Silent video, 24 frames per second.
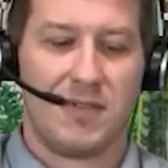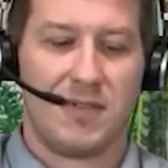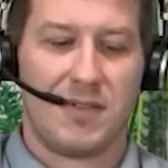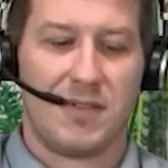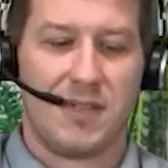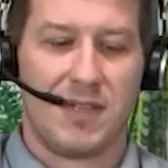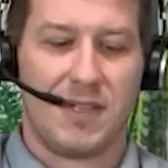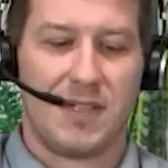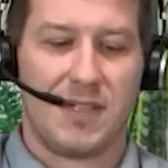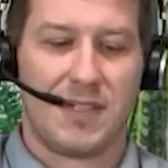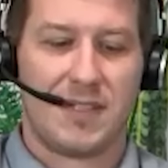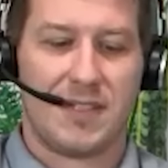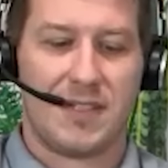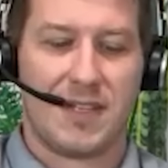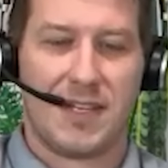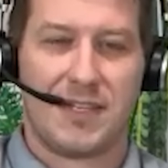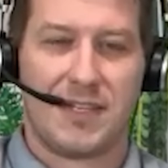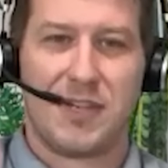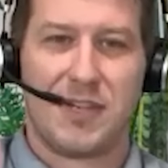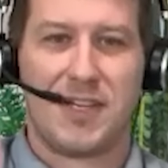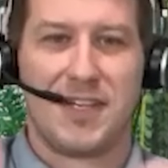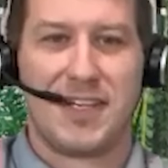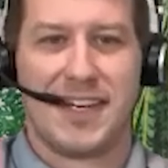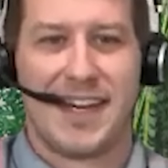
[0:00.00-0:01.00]
this
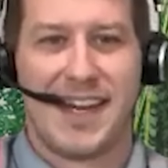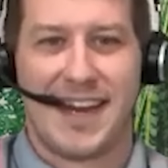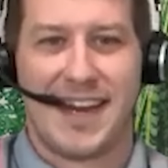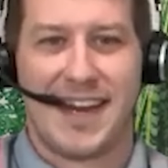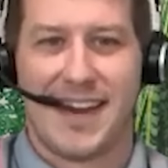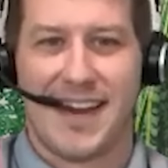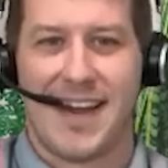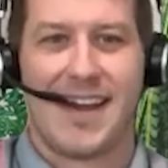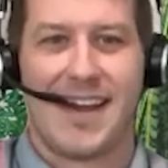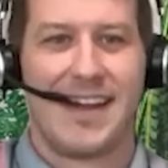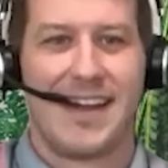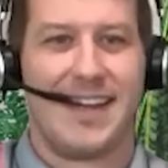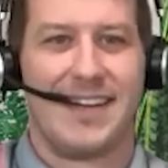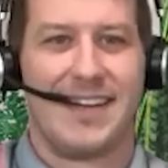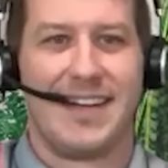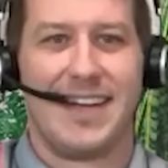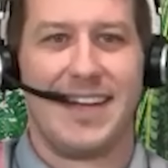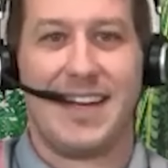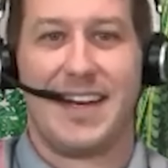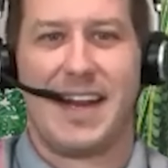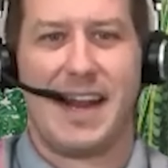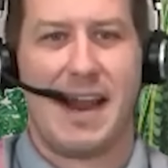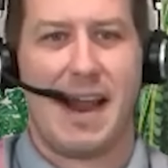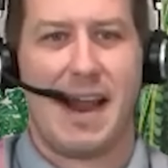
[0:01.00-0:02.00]
agentic AI and
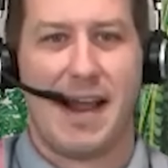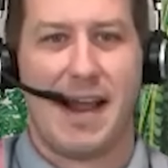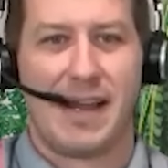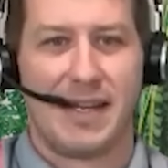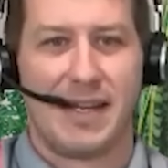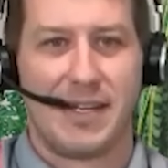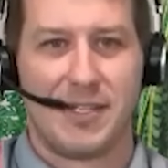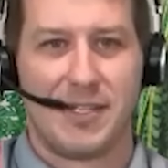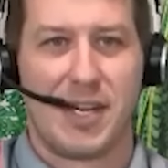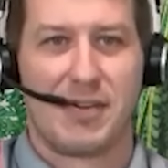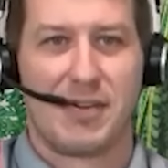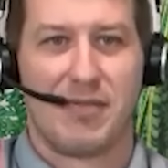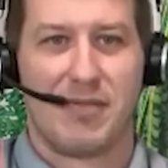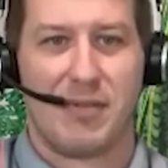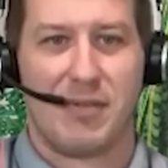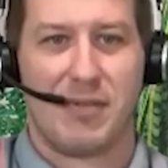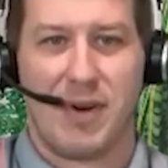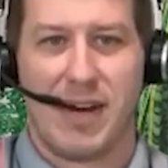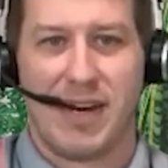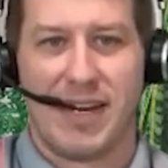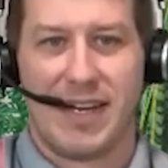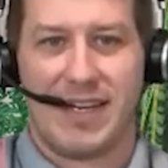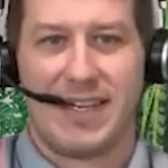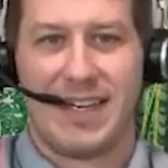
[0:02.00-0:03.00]
AI in general,
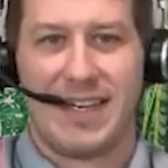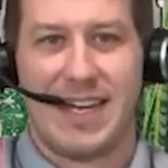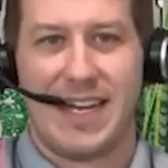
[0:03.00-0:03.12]
right?